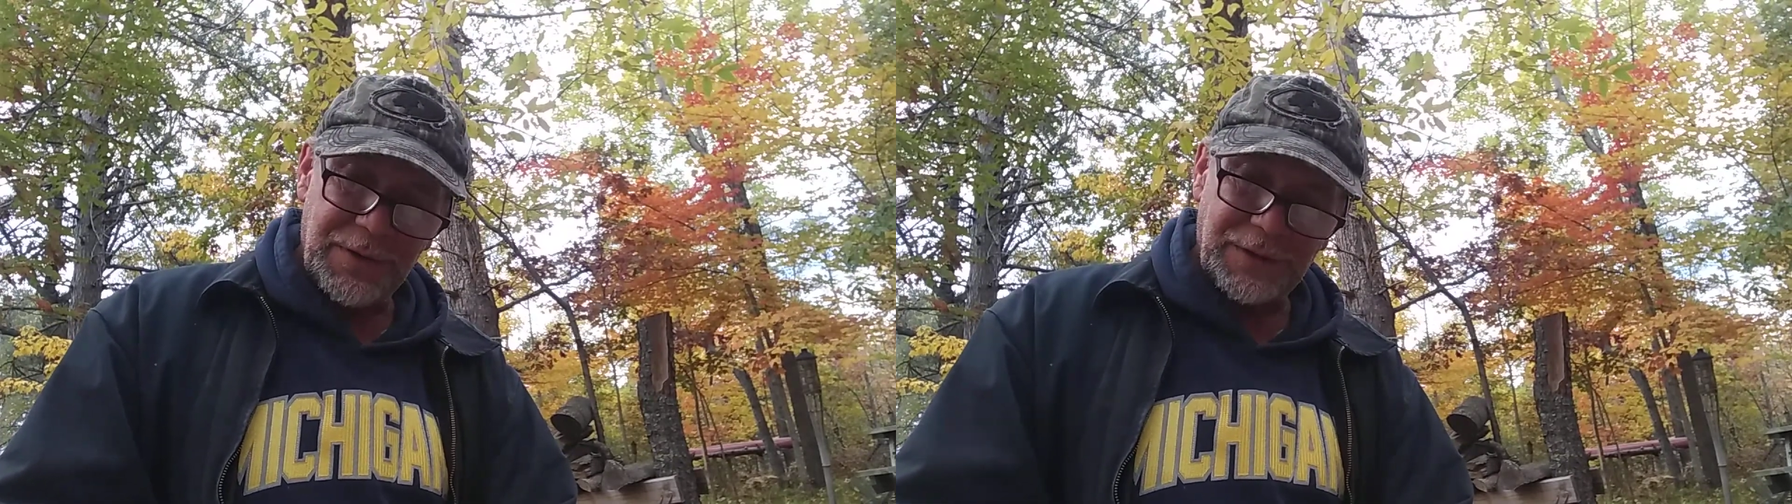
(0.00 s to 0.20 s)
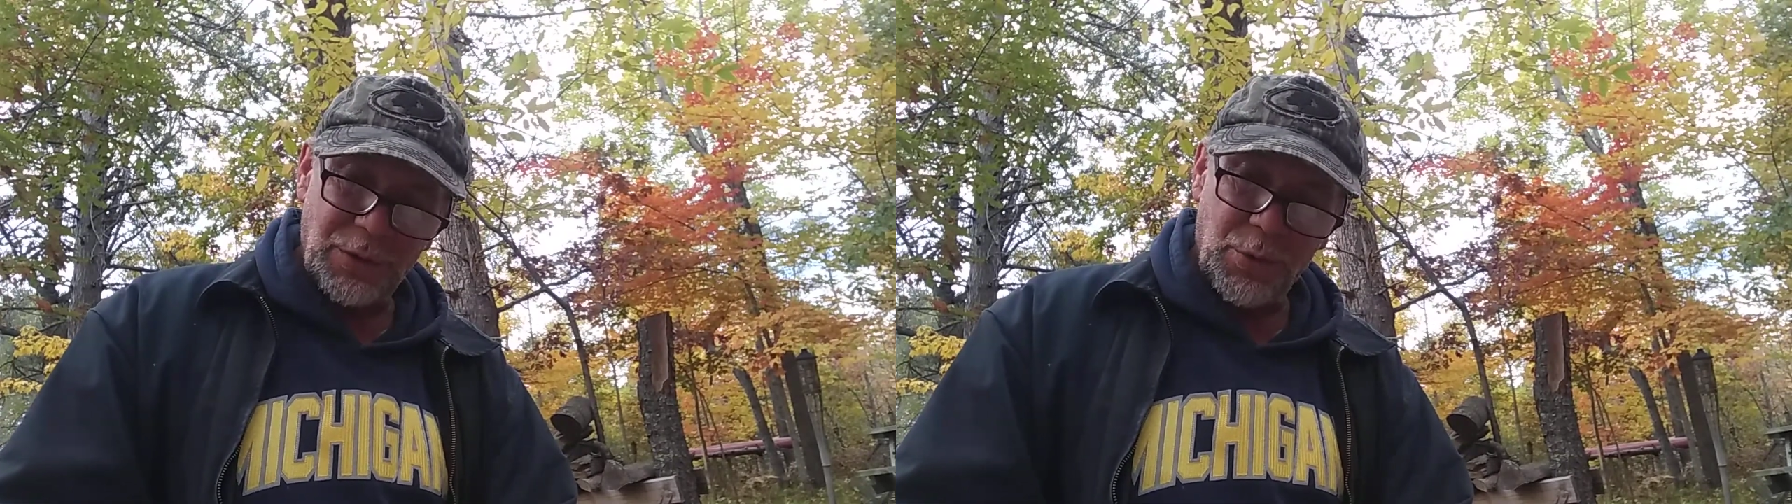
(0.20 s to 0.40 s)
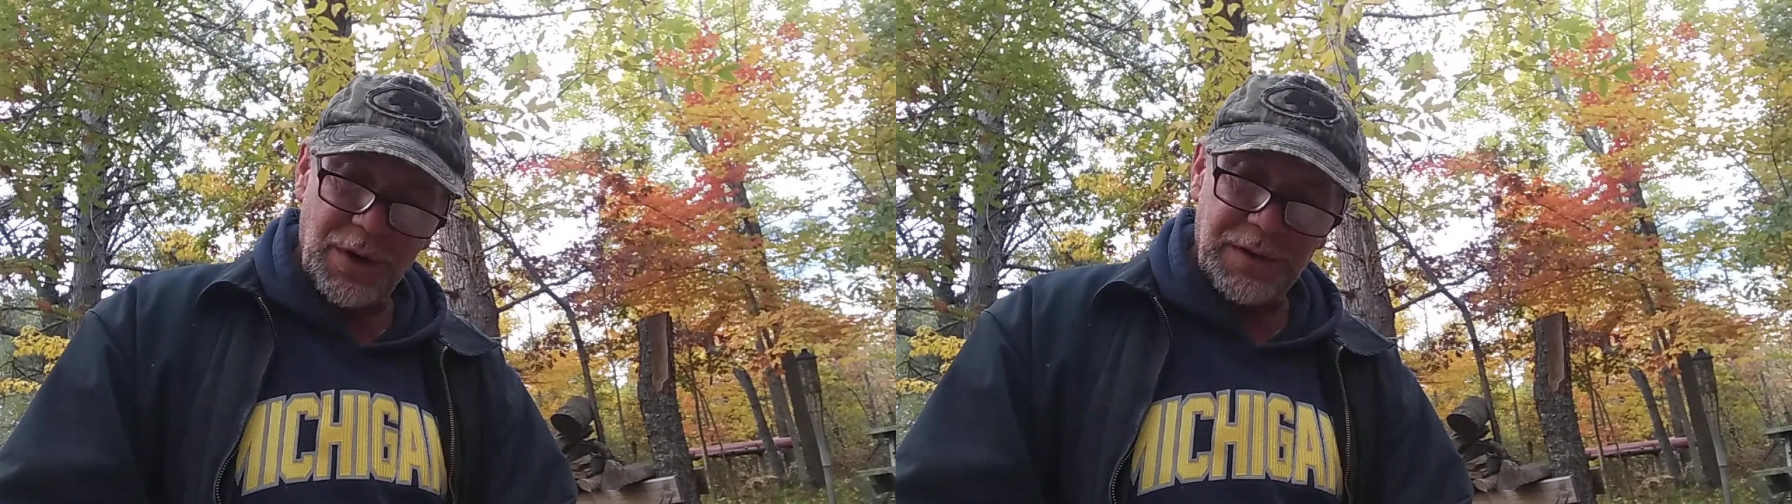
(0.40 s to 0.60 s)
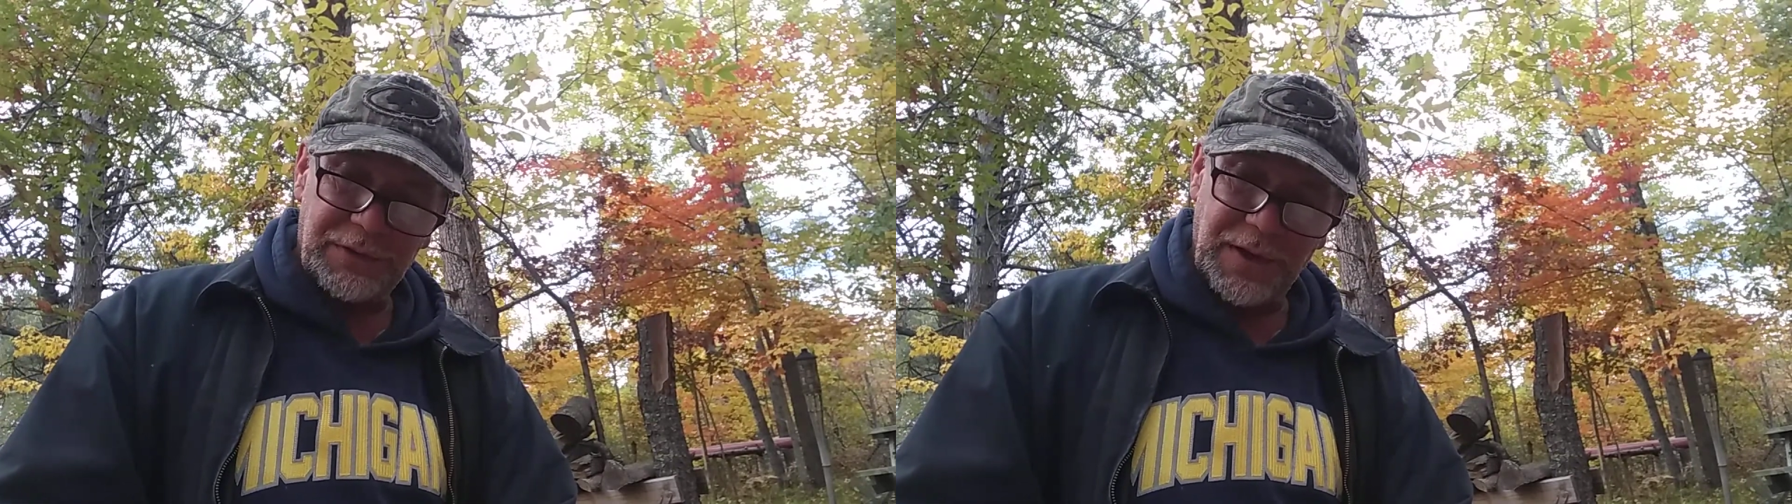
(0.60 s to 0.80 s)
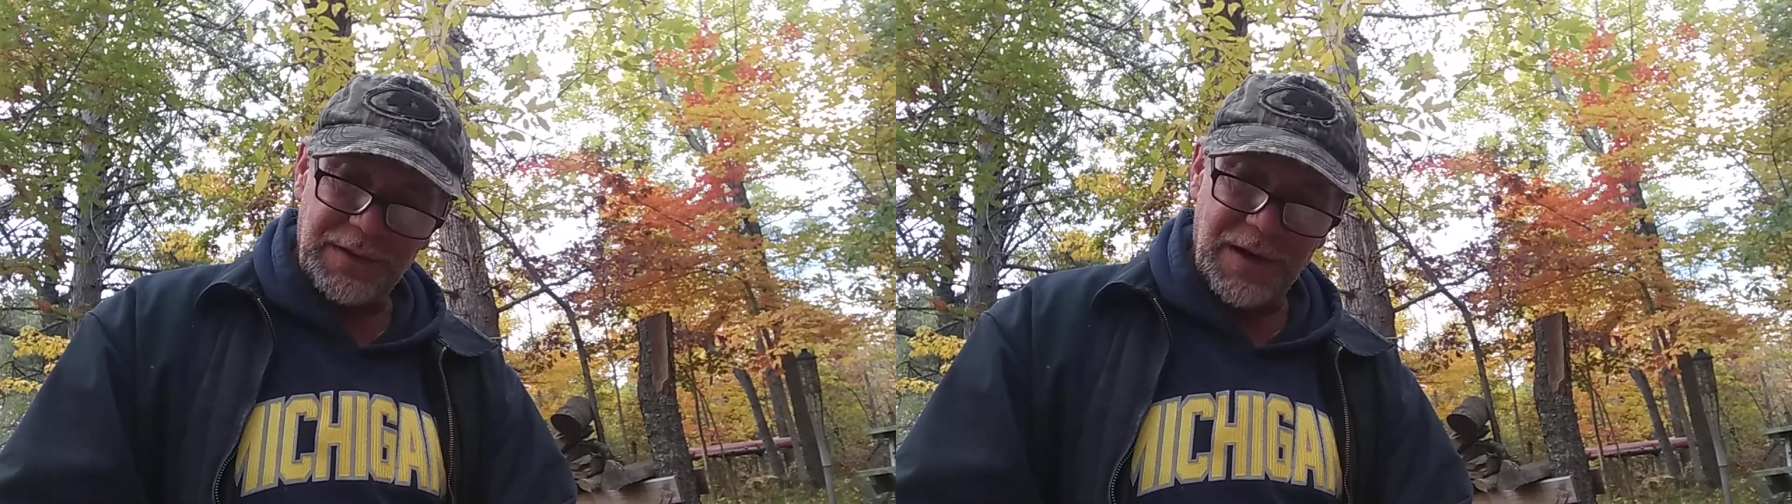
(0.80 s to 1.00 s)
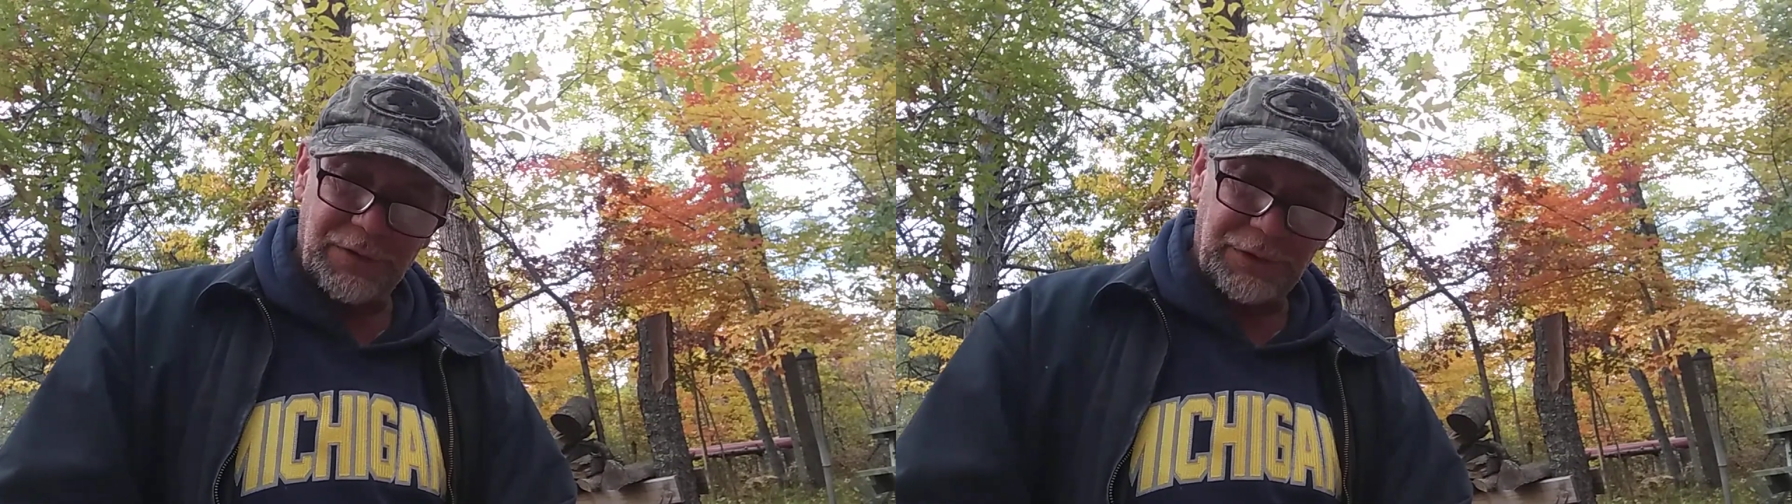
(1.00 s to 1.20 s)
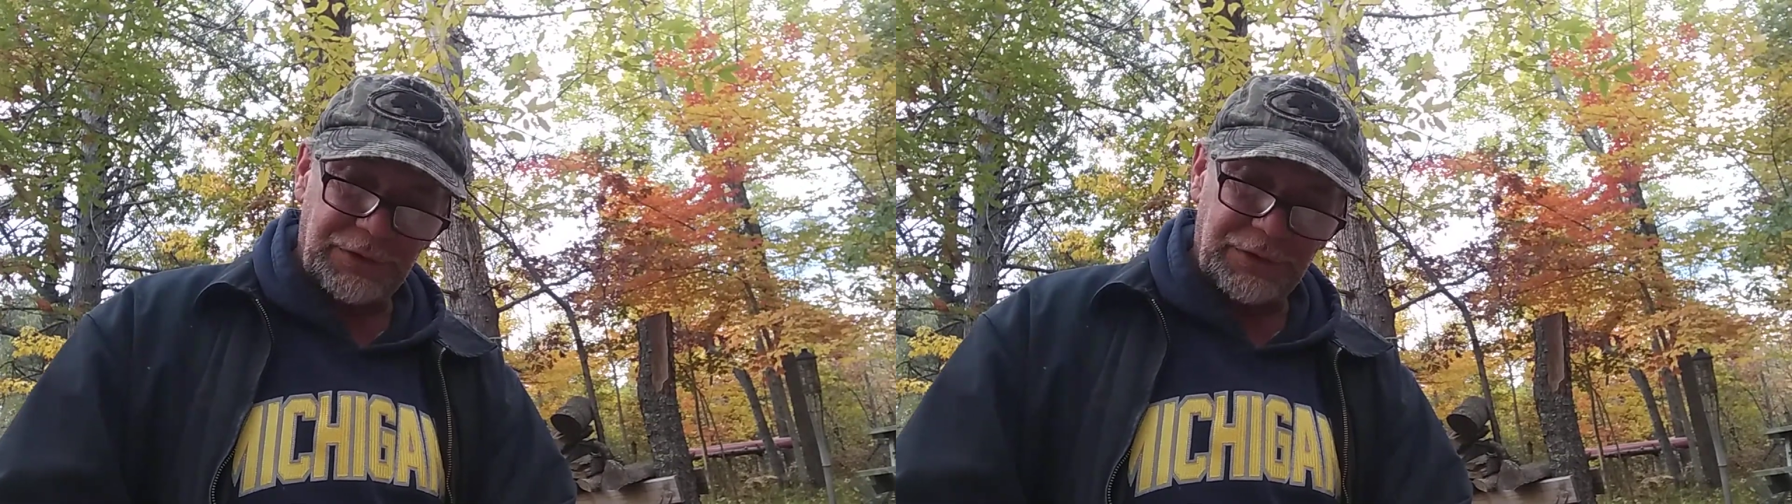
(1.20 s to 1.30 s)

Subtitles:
that the witness had never